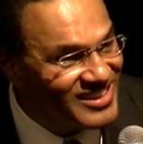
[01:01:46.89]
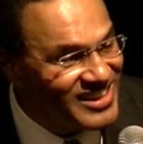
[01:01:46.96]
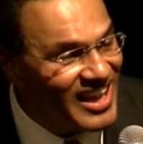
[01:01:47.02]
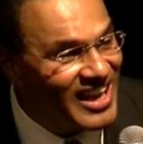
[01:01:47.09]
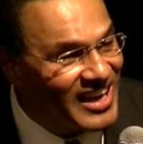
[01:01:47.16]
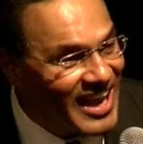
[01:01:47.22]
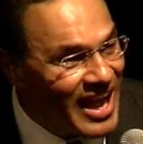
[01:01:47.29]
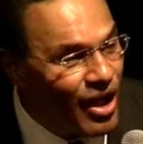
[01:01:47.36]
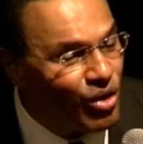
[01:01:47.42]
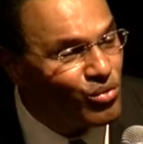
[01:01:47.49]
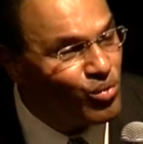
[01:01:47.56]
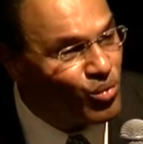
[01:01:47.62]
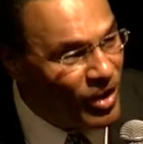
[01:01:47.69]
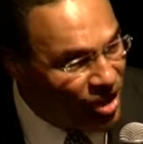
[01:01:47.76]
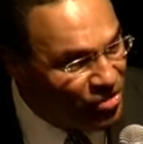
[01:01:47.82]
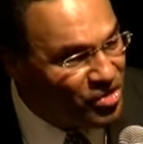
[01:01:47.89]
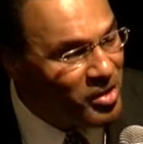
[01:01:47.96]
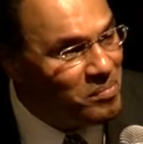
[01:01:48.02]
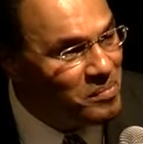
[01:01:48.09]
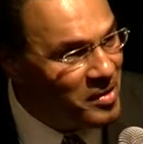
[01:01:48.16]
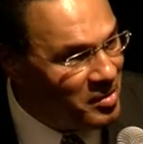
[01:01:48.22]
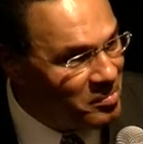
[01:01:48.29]
They allowed
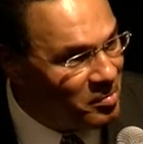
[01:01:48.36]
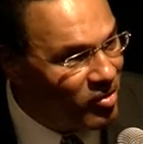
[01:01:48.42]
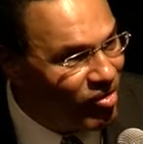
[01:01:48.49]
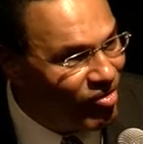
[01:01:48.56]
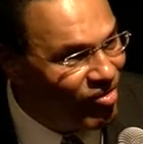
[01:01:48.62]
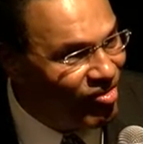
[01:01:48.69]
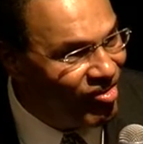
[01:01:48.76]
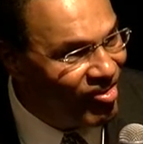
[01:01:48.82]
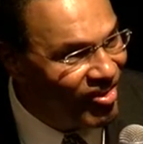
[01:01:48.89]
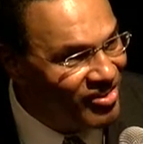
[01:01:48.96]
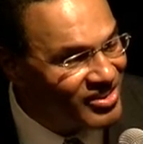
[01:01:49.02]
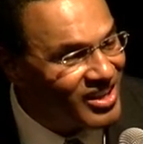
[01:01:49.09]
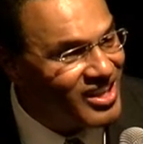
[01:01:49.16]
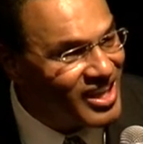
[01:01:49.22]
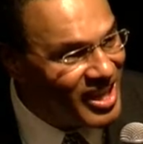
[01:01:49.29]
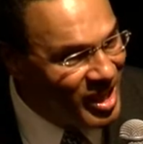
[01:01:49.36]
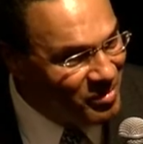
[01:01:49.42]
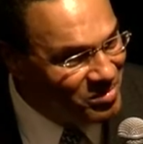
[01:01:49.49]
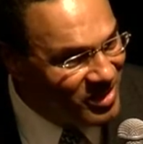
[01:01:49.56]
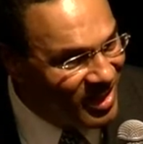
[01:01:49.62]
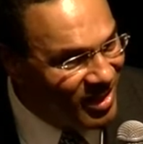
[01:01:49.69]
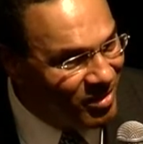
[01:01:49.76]
wealthy people to
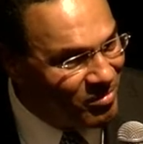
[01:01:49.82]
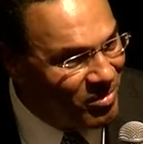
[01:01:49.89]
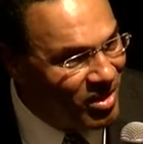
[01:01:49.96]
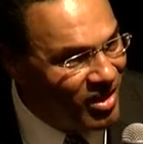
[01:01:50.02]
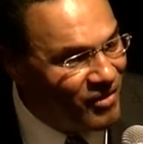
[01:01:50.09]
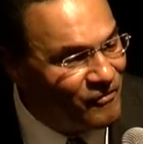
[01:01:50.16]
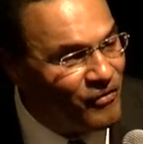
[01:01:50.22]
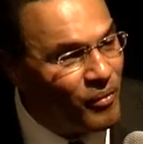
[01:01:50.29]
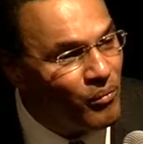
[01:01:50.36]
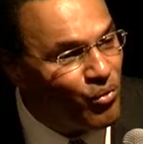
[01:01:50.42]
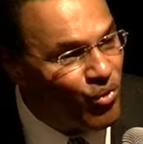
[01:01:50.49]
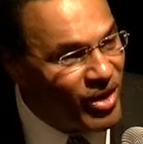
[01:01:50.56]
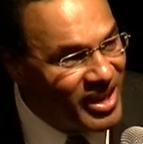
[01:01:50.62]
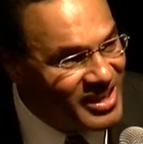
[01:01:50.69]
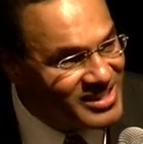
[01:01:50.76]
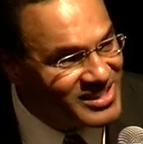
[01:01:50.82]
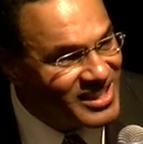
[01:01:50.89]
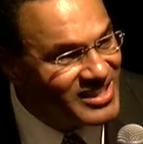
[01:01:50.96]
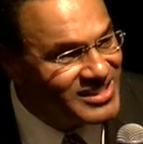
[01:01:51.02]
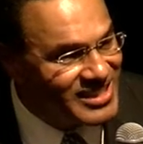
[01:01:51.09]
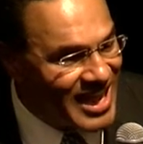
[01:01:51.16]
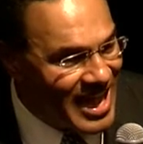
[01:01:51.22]
keep them from
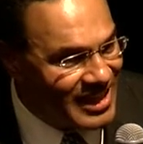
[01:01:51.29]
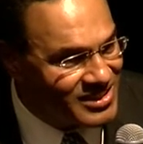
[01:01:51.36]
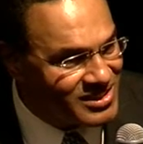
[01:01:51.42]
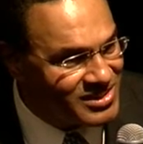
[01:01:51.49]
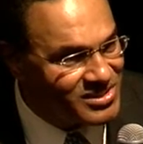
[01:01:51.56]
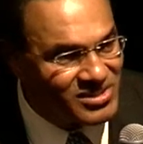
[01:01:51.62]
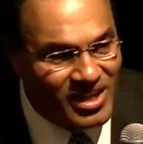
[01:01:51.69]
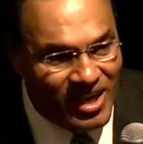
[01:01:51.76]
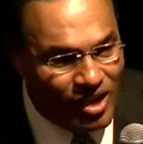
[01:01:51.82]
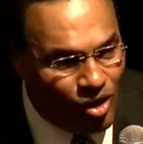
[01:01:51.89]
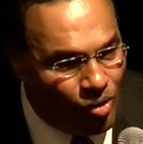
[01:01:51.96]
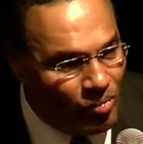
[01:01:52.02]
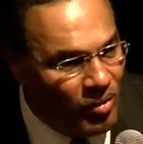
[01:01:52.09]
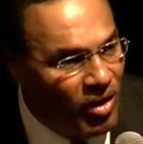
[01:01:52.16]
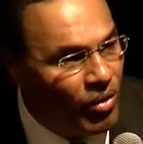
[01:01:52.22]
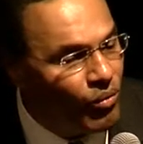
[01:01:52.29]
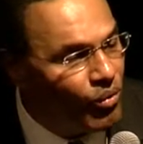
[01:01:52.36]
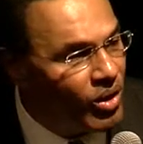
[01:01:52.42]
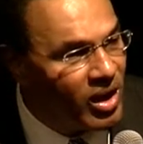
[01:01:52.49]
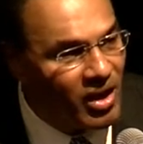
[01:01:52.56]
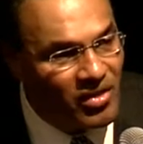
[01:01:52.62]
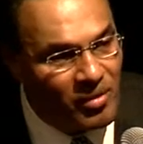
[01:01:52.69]
raising taxes to help
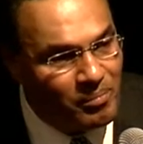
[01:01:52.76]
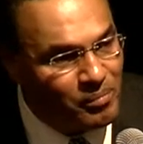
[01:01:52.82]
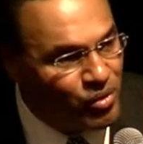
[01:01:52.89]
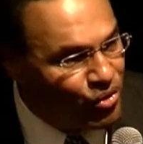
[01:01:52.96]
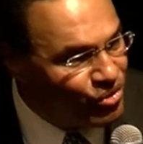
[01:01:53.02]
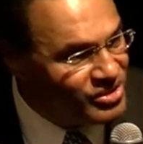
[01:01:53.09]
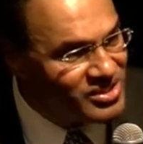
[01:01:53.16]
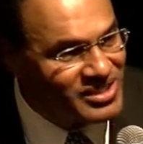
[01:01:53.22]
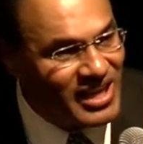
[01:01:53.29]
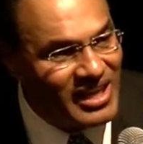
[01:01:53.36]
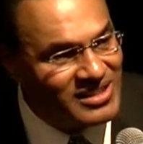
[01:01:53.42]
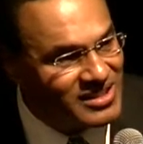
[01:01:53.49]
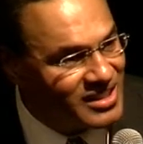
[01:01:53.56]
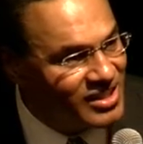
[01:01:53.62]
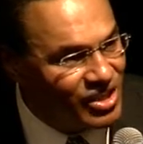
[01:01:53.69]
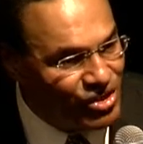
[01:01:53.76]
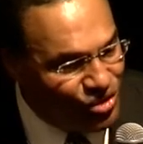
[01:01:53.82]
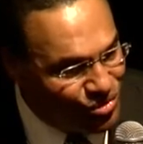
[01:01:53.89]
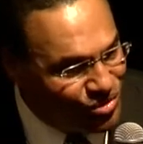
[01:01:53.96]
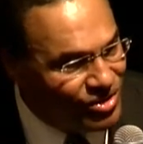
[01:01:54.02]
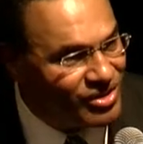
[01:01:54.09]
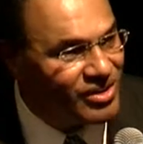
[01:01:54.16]
one of the poorest states in the
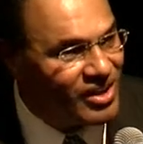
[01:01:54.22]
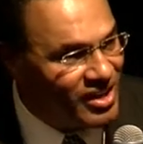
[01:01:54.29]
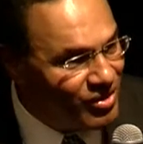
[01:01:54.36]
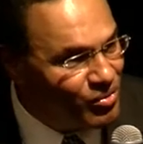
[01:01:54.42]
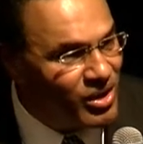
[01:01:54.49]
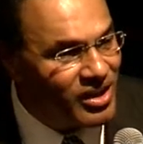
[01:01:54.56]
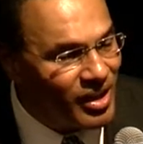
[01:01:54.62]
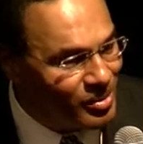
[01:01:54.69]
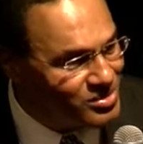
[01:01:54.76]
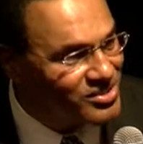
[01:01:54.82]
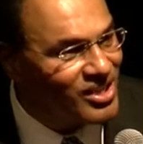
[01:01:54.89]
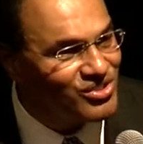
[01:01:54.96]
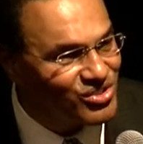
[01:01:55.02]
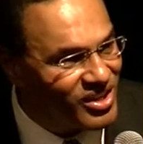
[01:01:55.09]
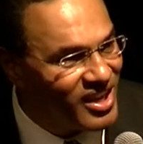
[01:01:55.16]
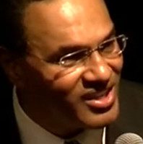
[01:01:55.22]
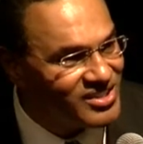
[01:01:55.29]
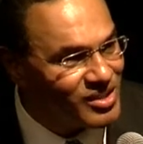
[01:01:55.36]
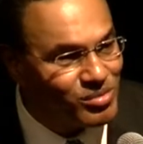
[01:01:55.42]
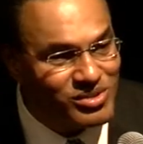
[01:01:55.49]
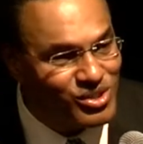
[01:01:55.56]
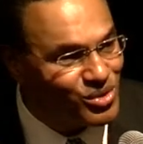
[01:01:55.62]
union when it comes to
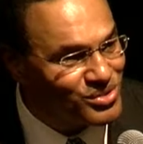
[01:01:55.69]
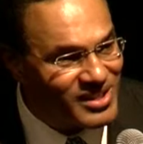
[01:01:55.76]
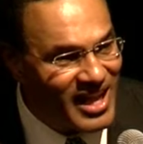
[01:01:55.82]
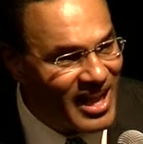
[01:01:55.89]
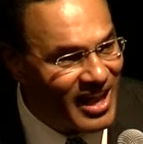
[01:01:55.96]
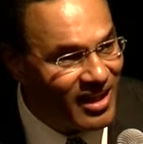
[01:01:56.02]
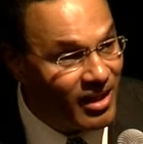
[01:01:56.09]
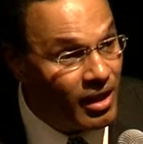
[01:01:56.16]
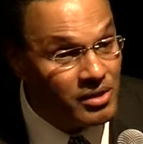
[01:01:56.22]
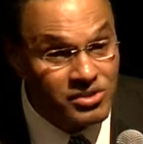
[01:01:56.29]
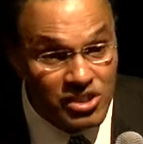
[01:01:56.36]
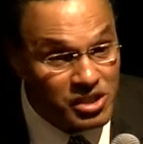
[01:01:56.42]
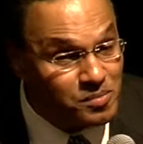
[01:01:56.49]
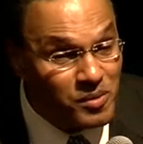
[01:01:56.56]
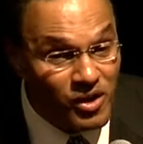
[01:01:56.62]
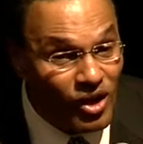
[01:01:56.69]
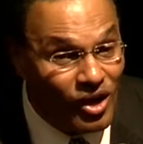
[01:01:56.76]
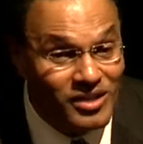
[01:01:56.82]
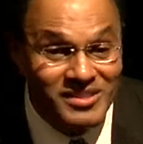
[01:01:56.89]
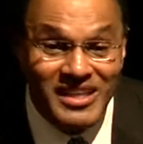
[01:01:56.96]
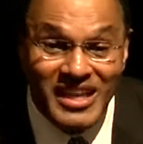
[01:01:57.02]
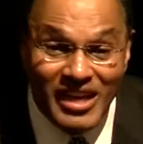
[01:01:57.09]
education. It was so sad just
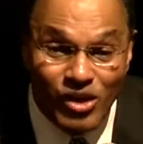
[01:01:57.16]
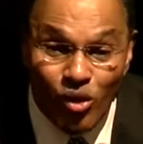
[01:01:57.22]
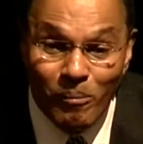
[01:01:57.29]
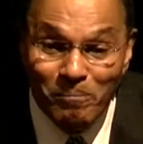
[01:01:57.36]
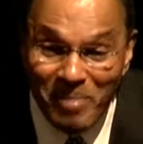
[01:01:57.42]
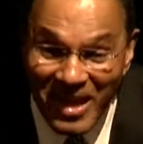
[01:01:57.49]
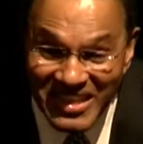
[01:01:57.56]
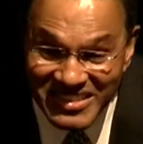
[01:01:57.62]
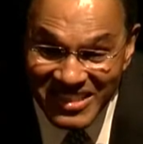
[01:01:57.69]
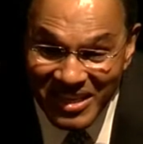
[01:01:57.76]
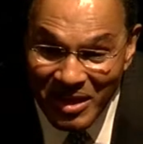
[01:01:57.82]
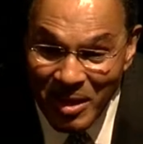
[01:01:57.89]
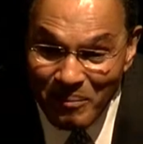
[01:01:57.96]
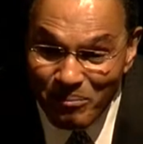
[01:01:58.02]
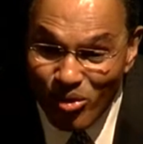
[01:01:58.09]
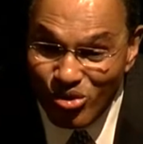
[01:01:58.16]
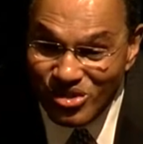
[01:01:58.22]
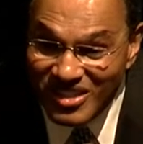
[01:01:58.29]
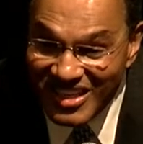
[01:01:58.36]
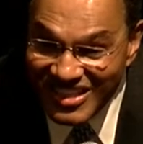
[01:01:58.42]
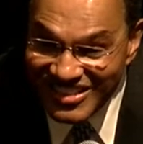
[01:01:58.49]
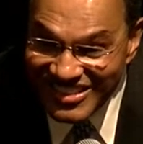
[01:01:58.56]
because they didn't know basic
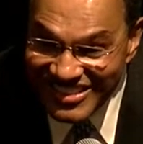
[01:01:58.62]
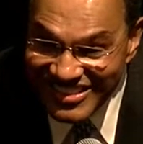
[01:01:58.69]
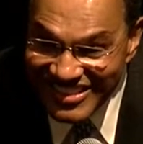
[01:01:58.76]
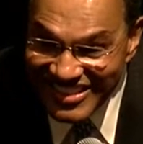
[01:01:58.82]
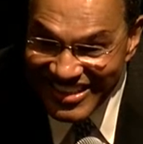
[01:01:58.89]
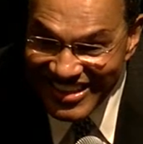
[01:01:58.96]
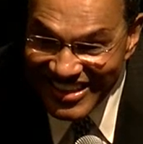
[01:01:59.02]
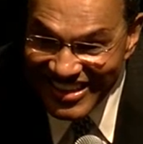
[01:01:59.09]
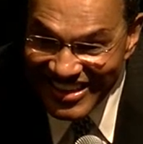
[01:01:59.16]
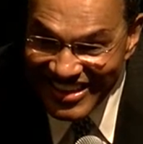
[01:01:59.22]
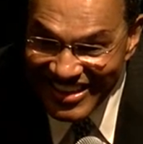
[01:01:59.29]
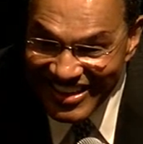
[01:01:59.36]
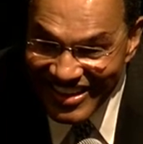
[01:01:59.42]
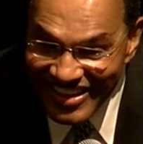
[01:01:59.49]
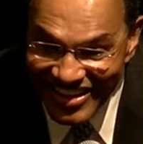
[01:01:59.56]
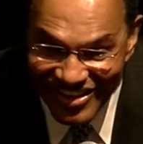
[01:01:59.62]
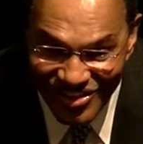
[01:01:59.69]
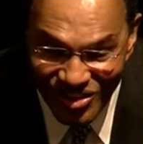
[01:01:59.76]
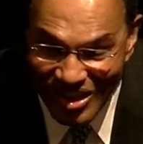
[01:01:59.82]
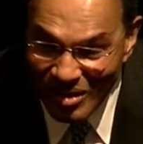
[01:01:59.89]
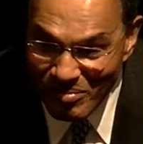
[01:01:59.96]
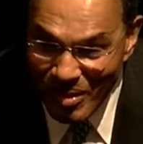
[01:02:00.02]
percentages.
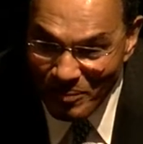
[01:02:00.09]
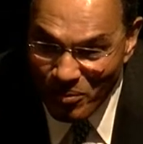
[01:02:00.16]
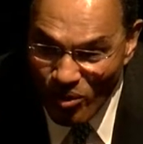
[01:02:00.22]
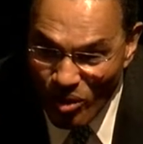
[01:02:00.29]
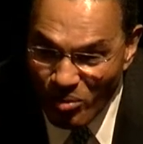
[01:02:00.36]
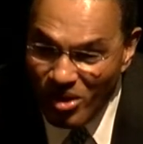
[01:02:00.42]
You get my point?